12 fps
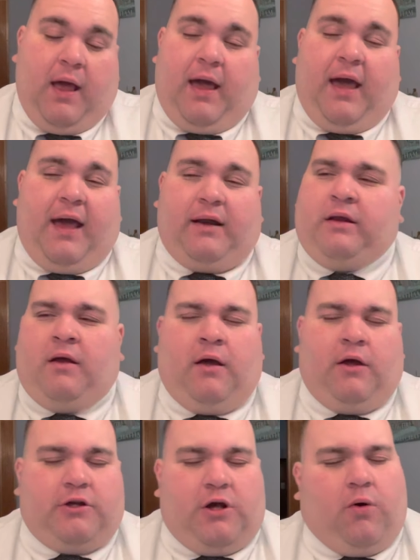And,
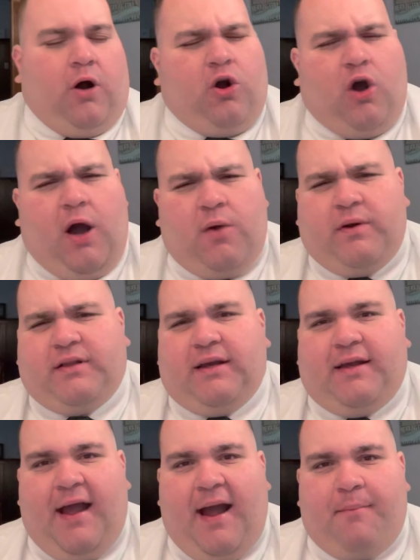you know, along with
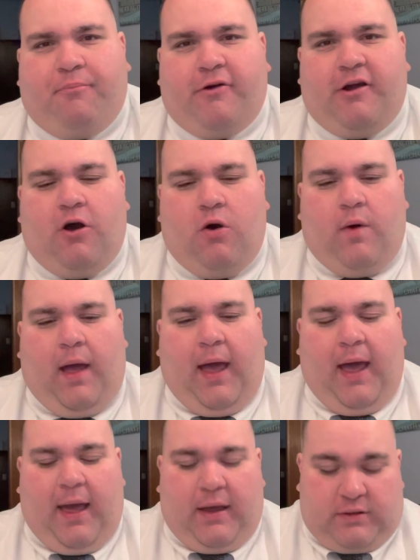DiCaprio
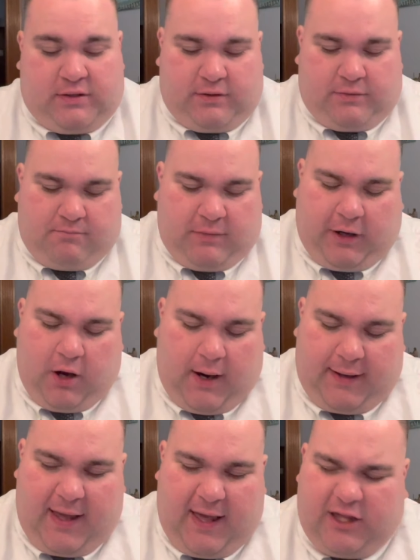and
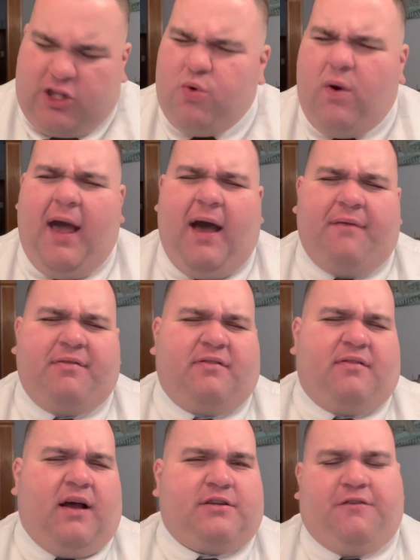McConaughey, you have
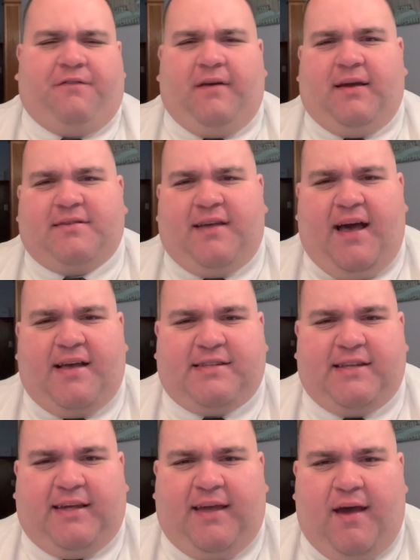such a
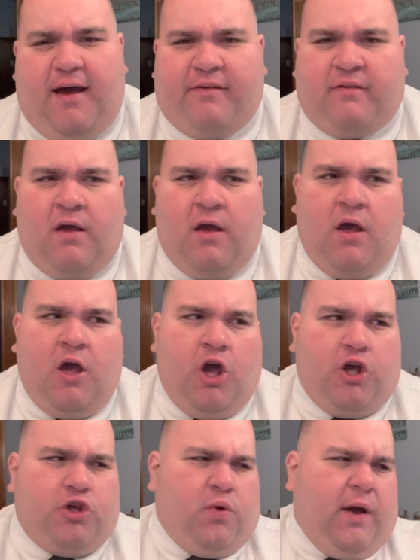fantastic cast.
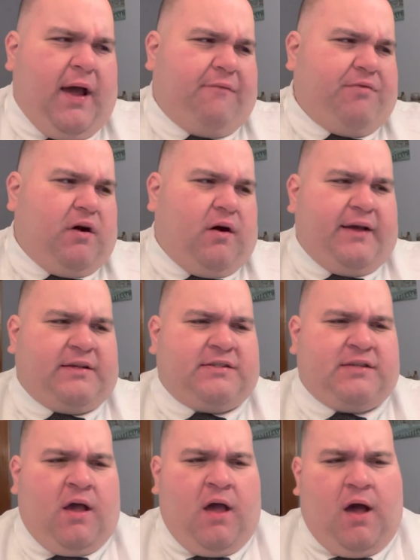You have the
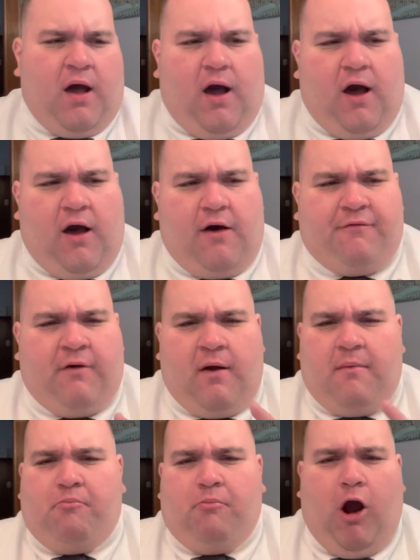likes of
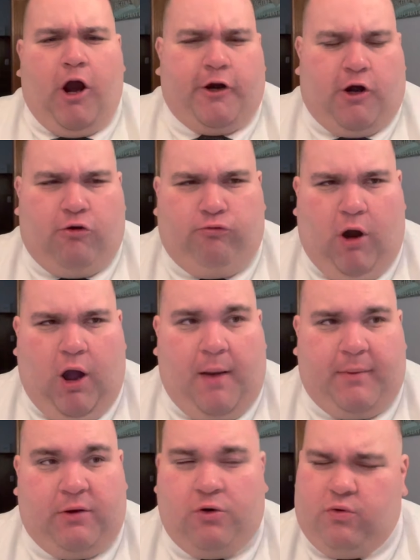Margot
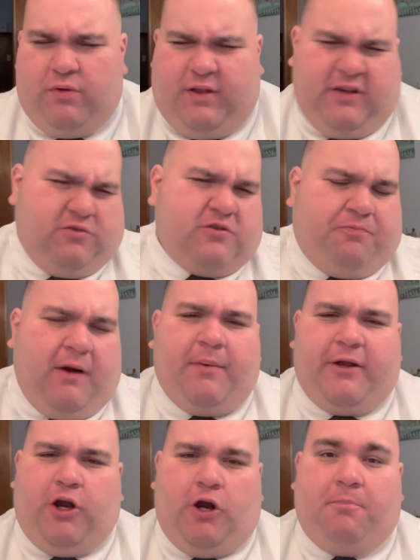Robbie, who this was
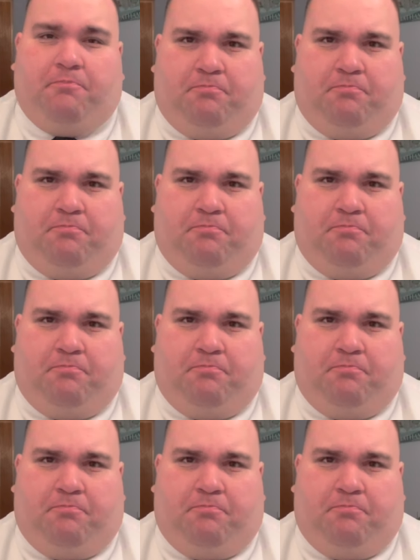probably her